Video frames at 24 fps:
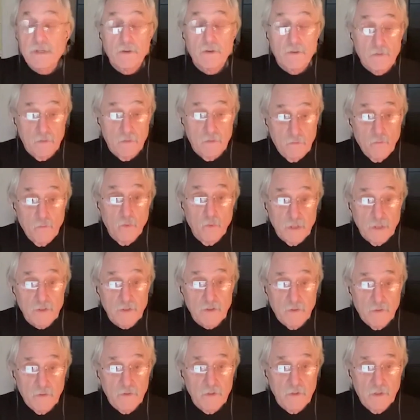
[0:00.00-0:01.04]
could
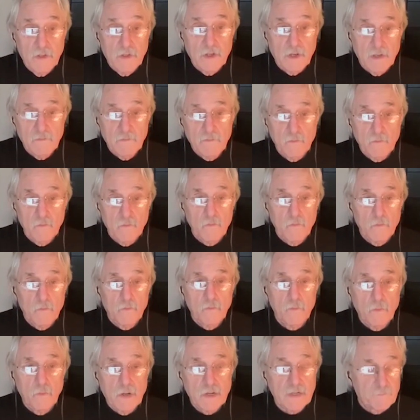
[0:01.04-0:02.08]
I
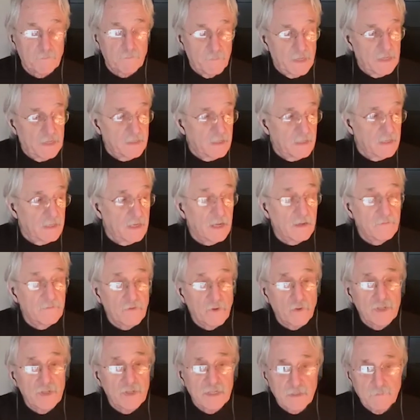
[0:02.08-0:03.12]
recommend, and I've
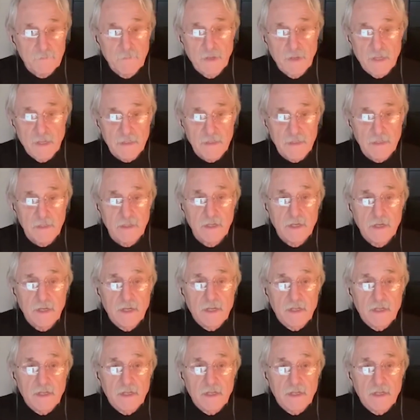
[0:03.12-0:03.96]
always imagined